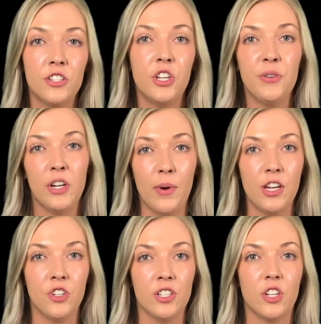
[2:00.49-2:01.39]
two
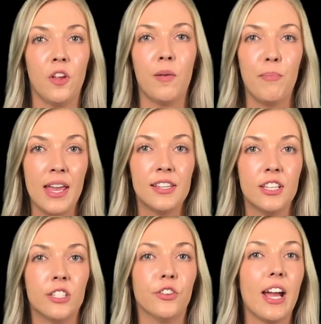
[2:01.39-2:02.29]
equations are the
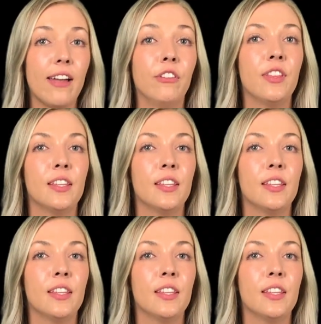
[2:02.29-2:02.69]
basis for everything